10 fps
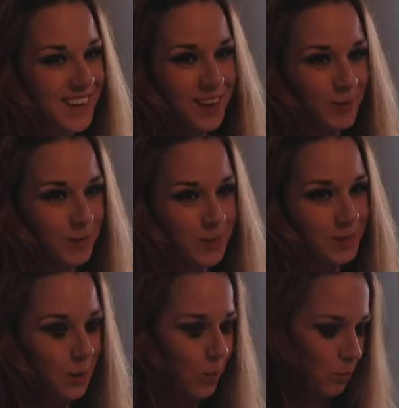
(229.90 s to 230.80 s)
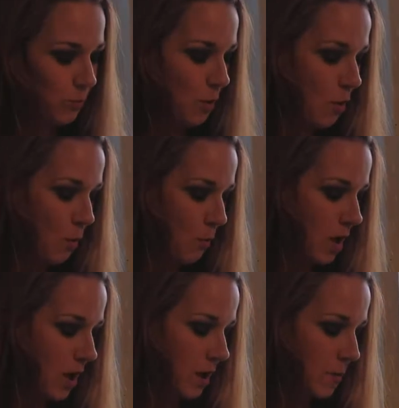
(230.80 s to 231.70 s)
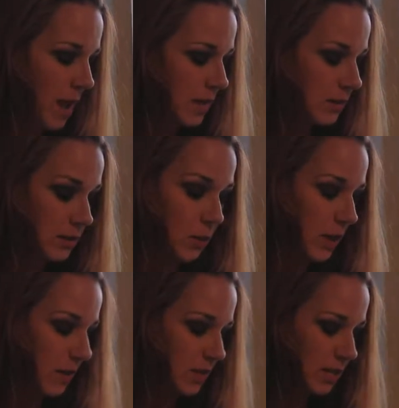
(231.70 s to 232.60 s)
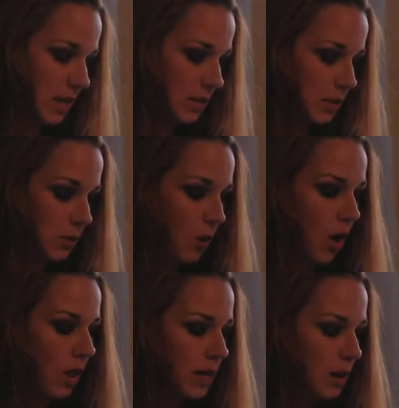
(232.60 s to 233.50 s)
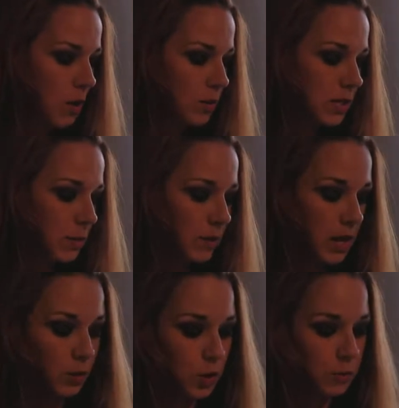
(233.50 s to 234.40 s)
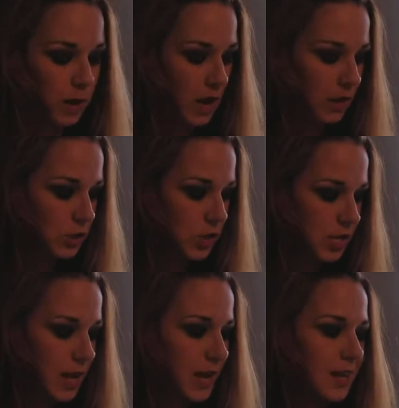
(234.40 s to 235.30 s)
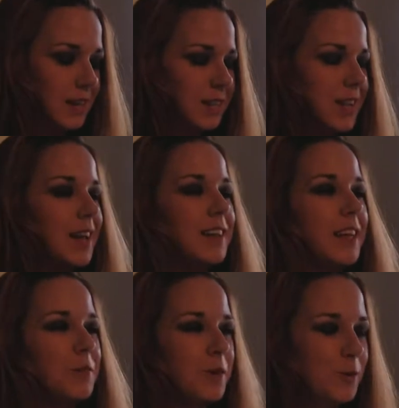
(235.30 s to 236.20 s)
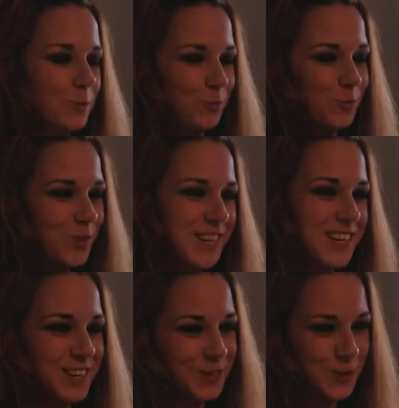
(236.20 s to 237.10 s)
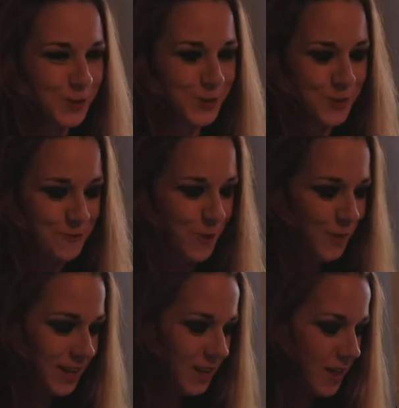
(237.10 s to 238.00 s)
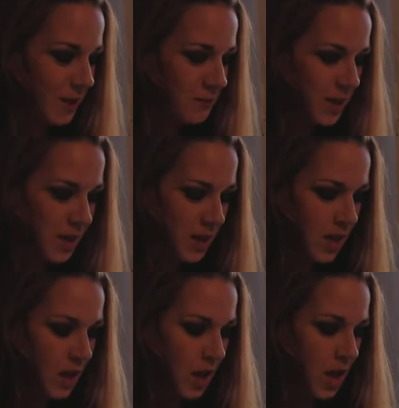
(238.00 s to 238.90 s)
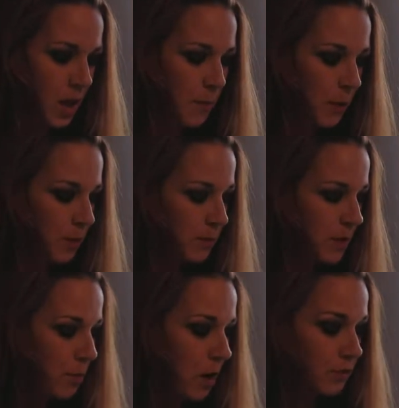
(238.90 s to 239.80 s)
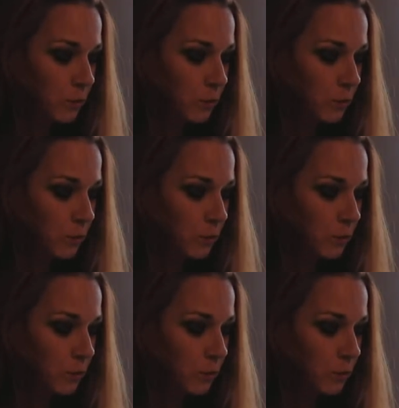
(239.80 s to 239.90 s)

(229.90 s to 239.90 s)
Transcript: really don't know. I don't have the slightest clue. All I know is that when I learn biology, I get excited like one of those teenage girls that are falling in love. I want to be a part of